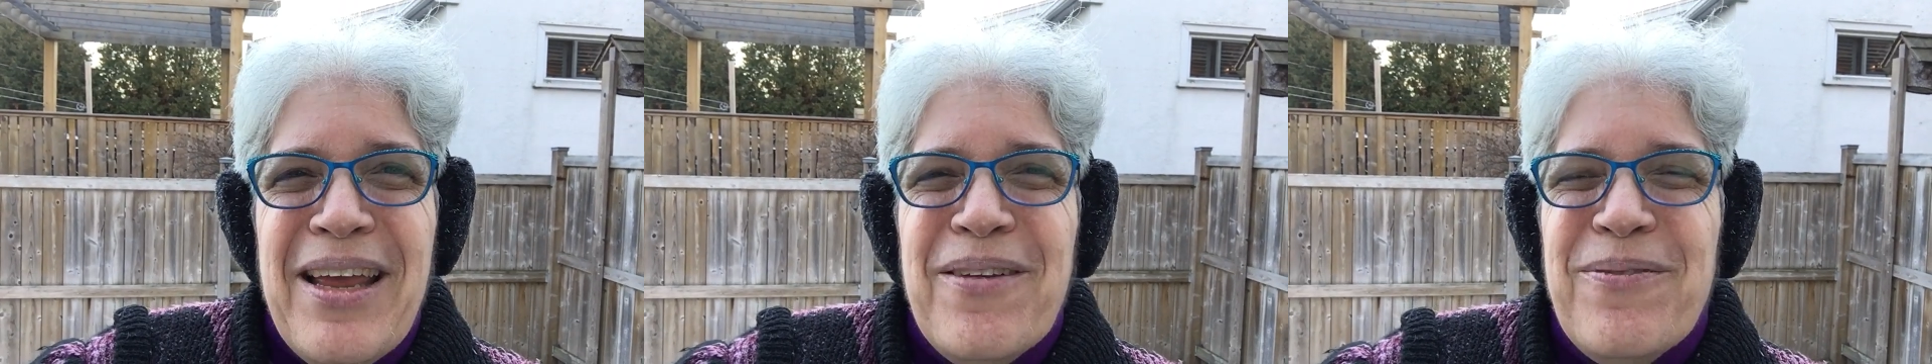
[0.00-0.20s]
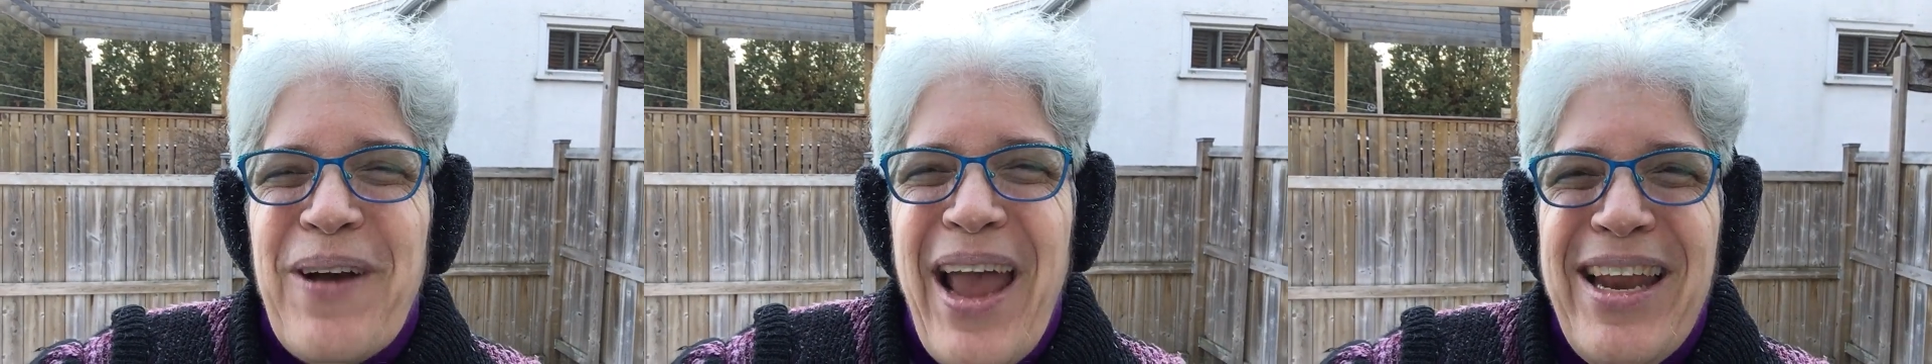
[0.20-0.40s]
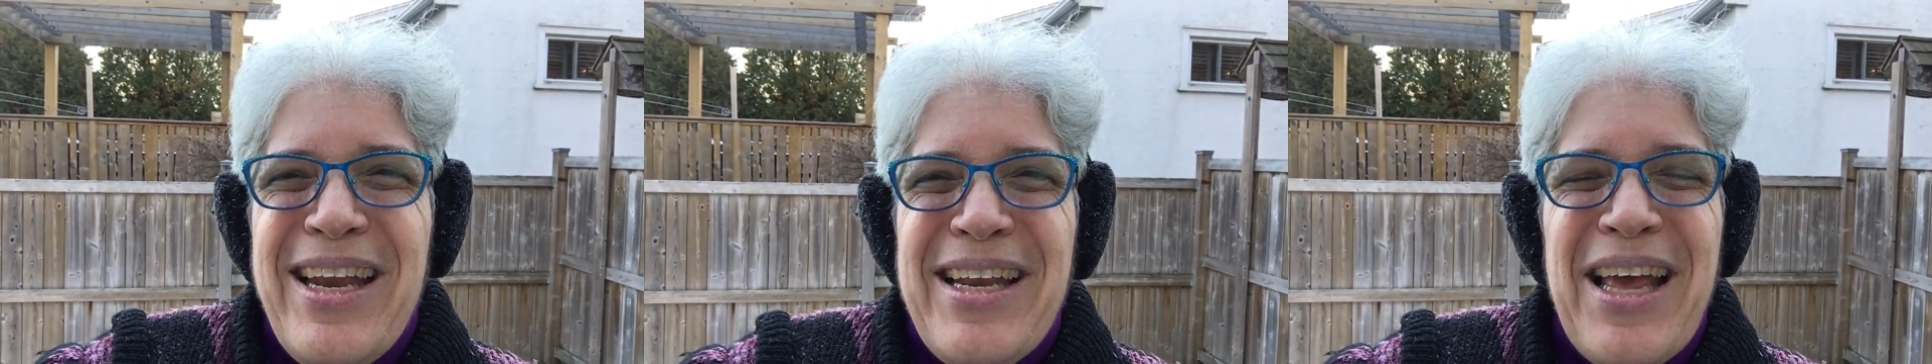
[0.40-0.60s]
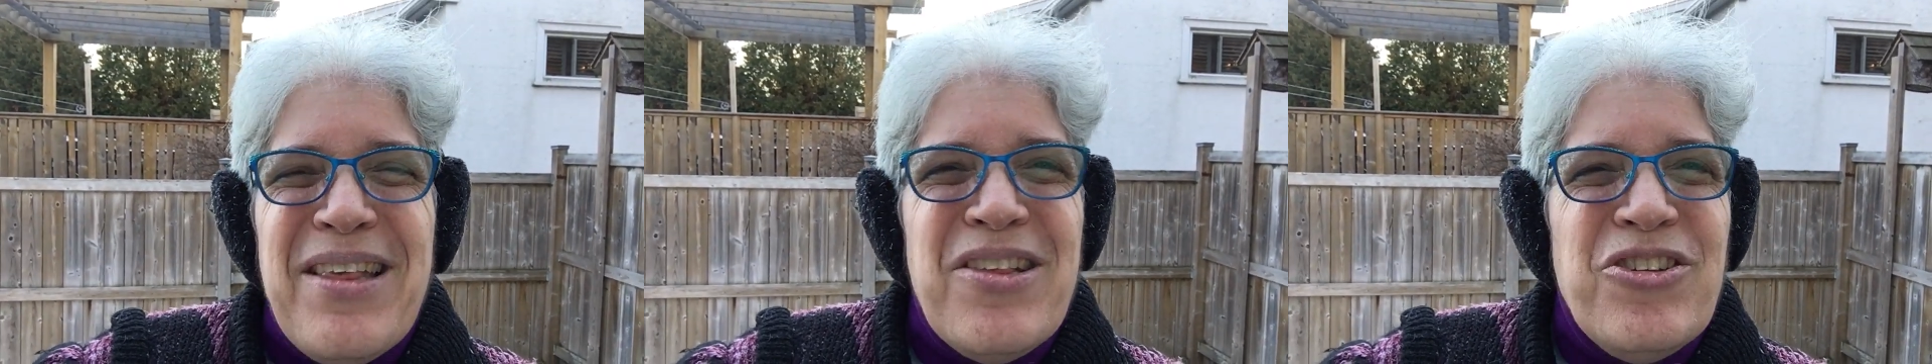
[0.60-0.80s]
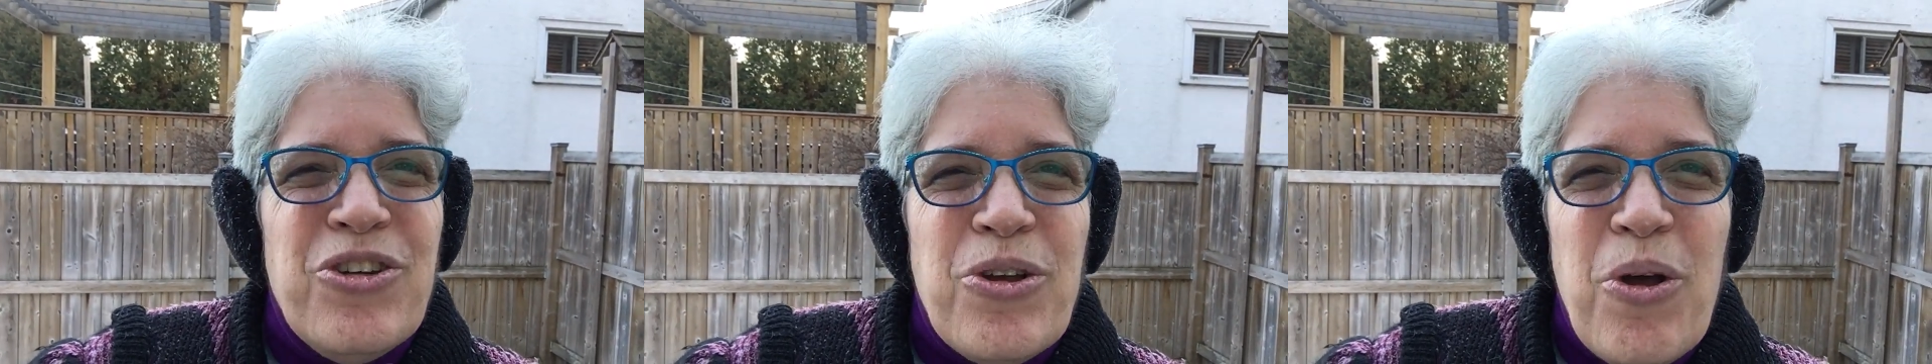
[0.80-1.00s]
inviting
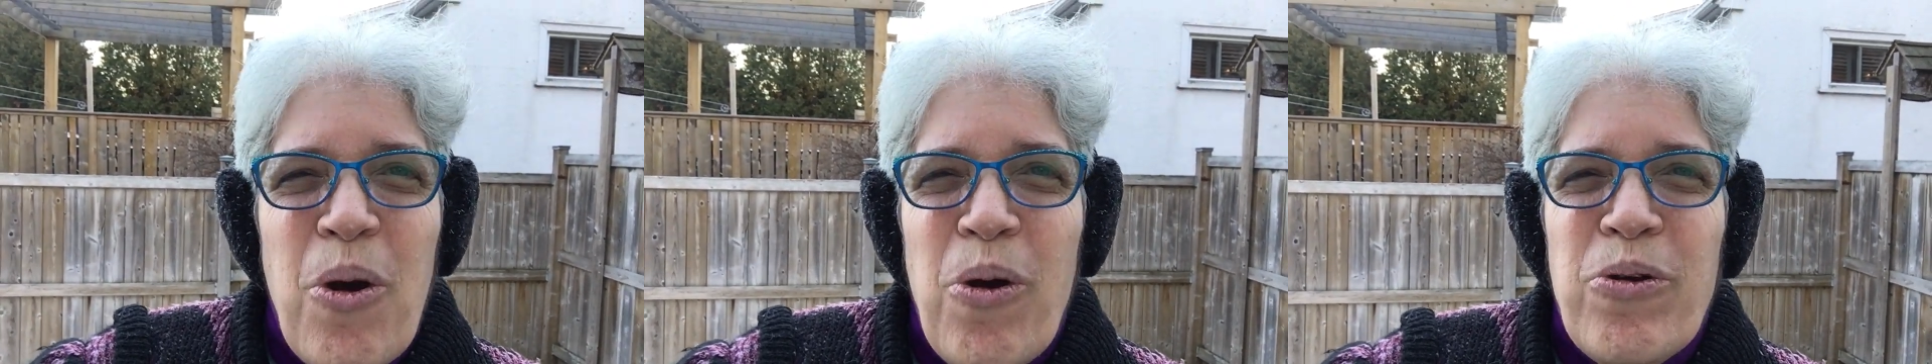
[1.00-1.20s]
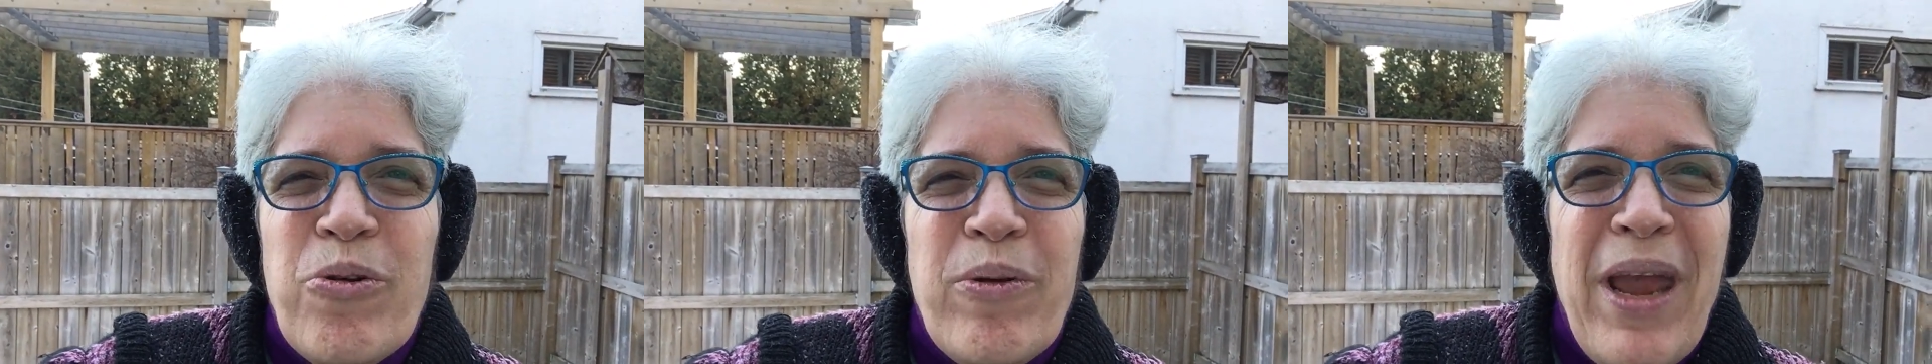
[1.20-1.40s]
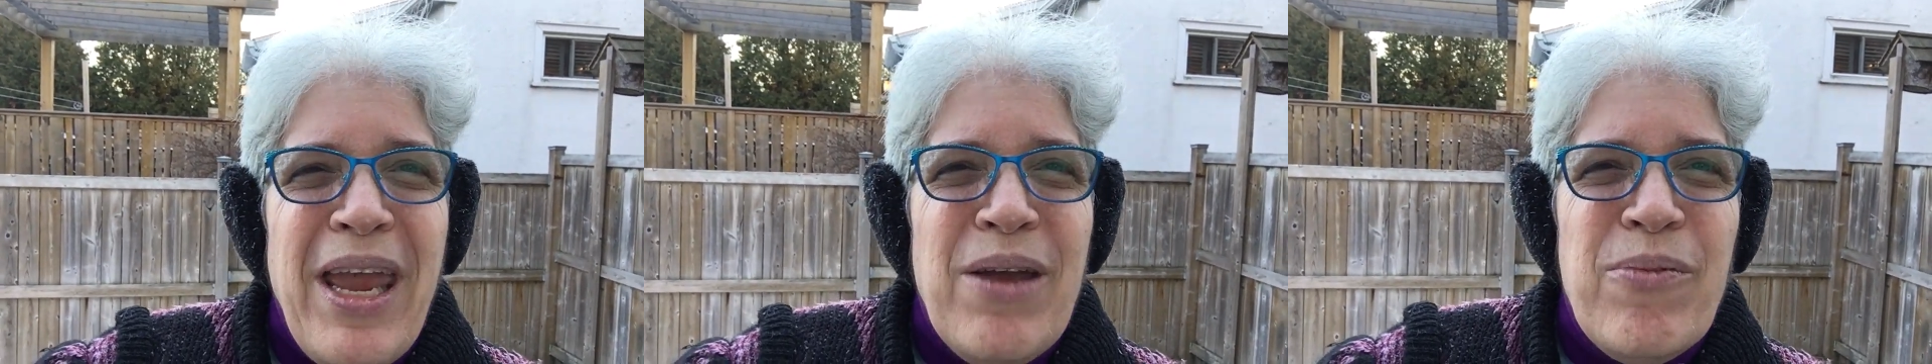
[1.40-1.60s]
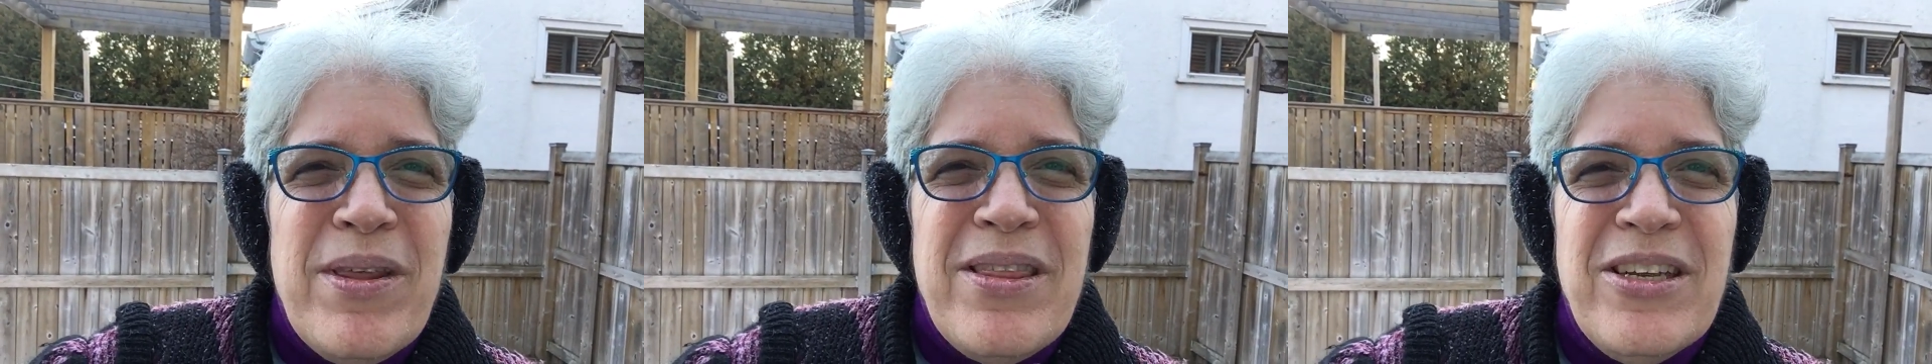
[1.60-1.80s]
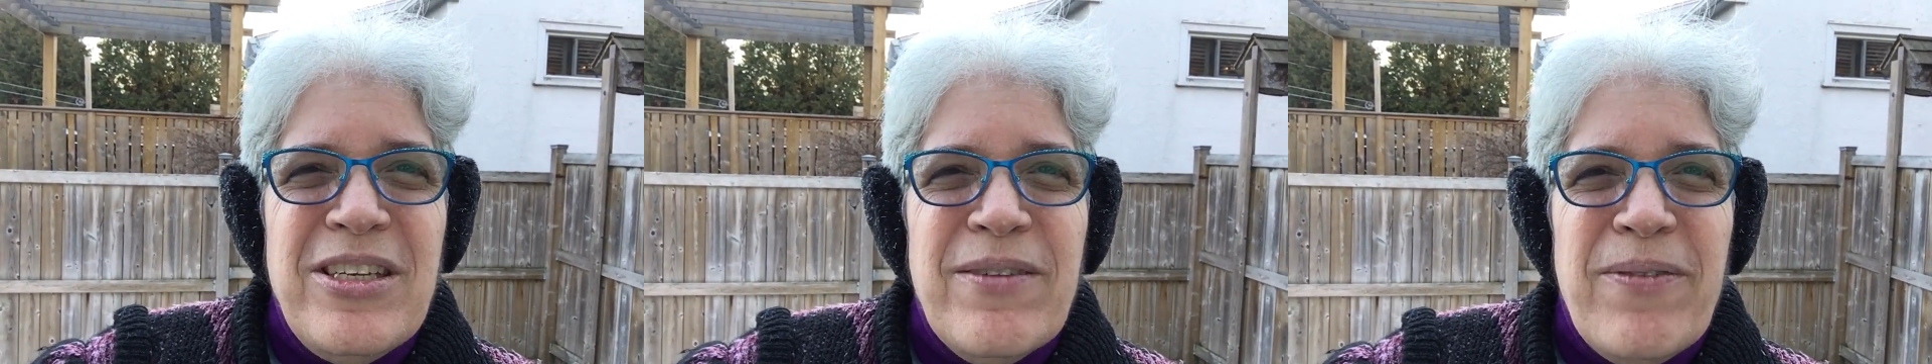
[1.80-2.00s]
us to co-create
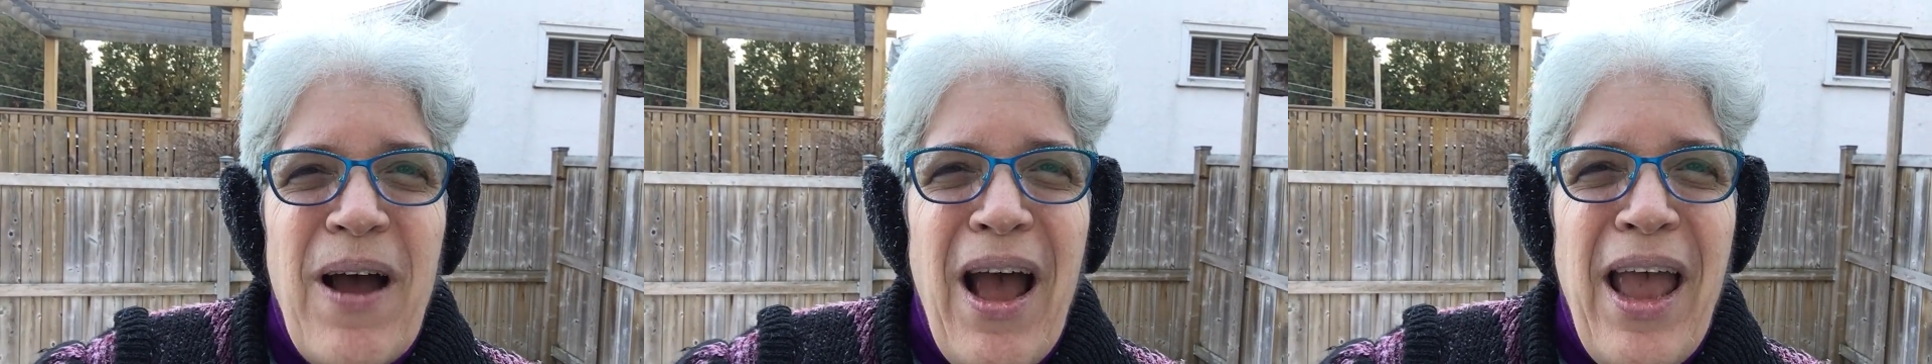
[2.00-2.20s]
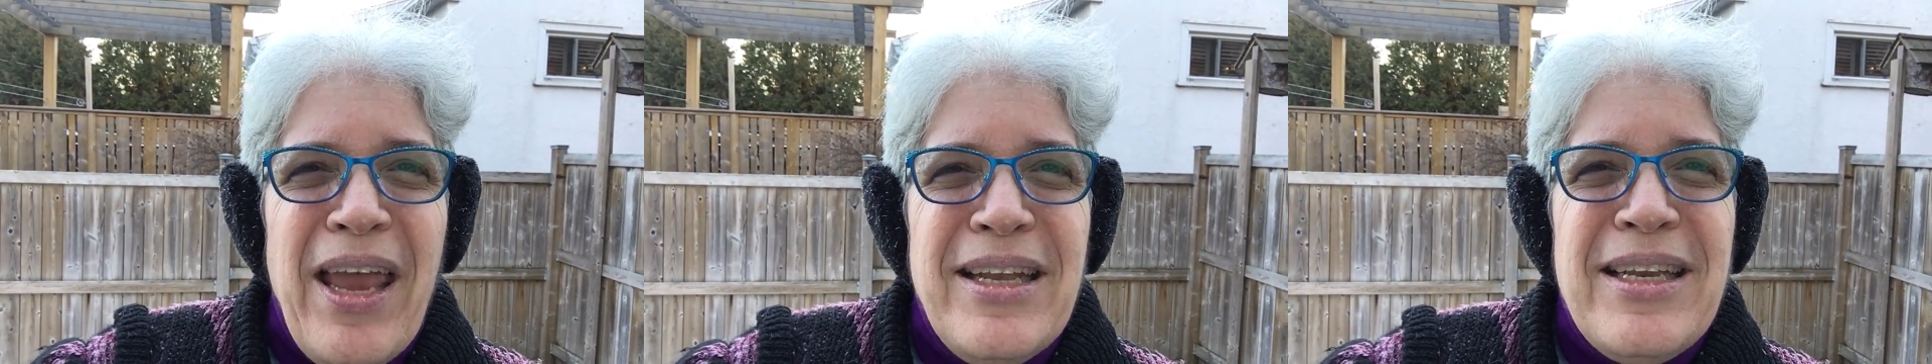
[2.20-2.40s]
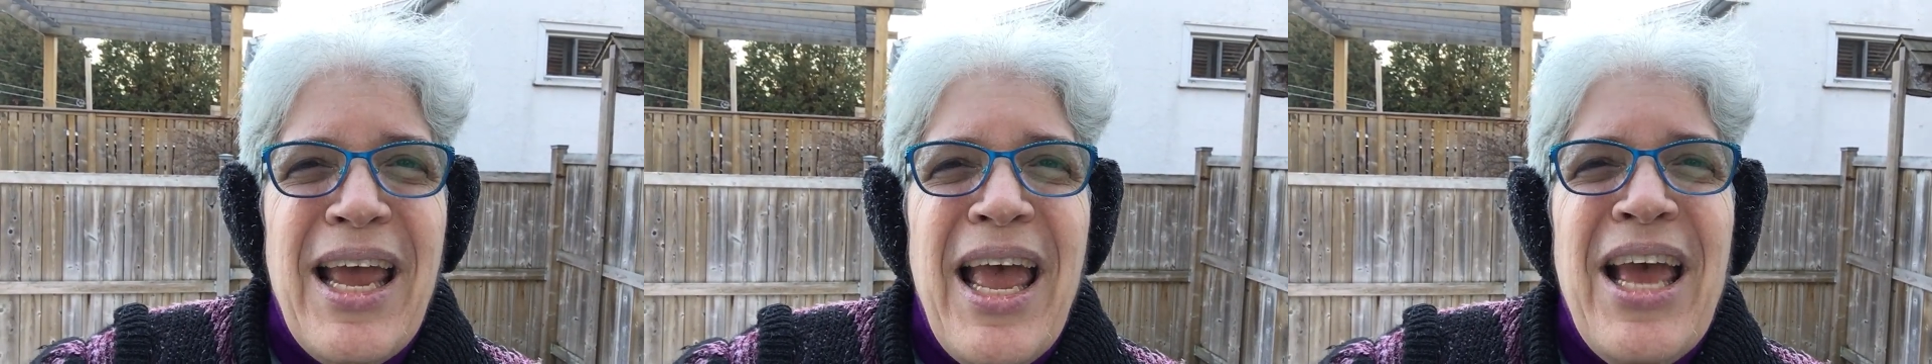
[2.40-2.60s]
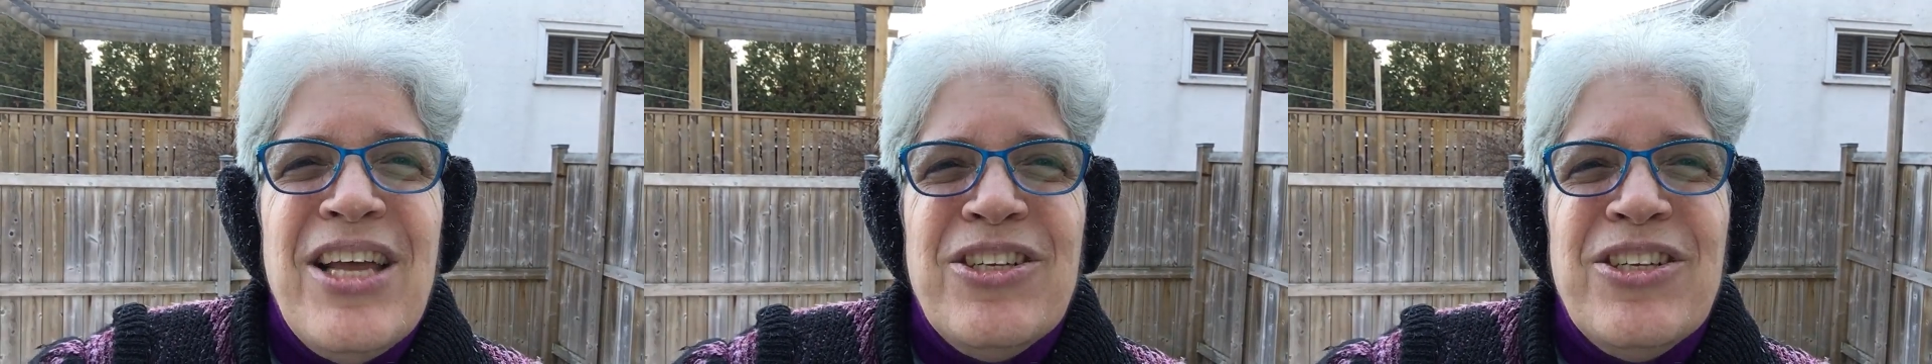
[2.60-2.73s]
with the divine,